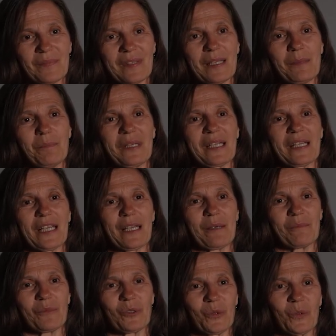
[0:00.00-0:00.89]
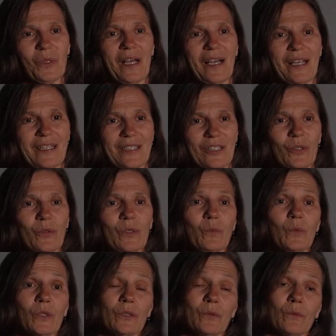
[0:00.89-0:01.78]
it became to light. So
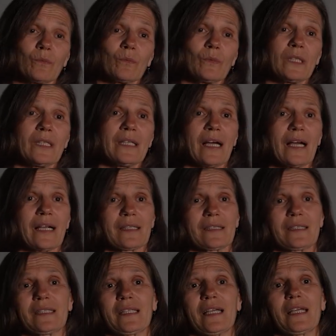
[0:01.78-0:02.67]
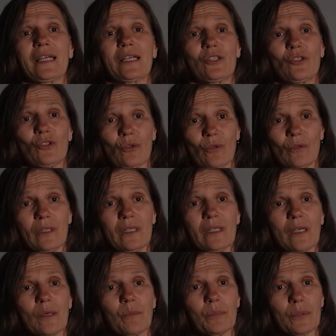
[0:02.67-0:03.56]
it was really, I can say, a
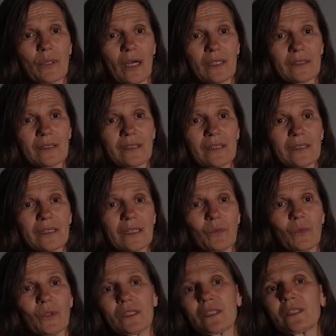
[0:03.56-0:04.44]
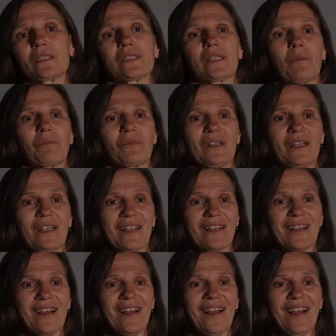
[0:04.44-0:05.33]
journey, a process. It wasn't something